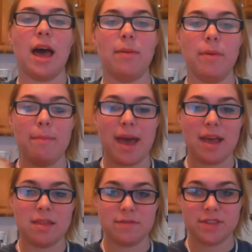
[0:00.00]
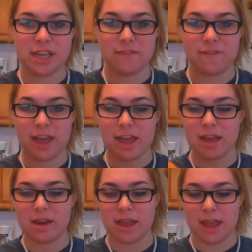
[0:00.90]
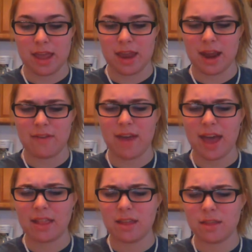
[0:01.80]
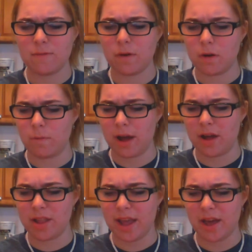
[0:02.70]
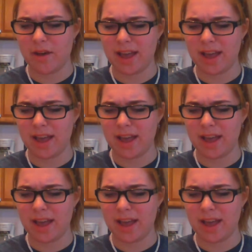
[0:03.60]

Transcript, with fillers: I'm a massive tea fan, and I've had this for a while now.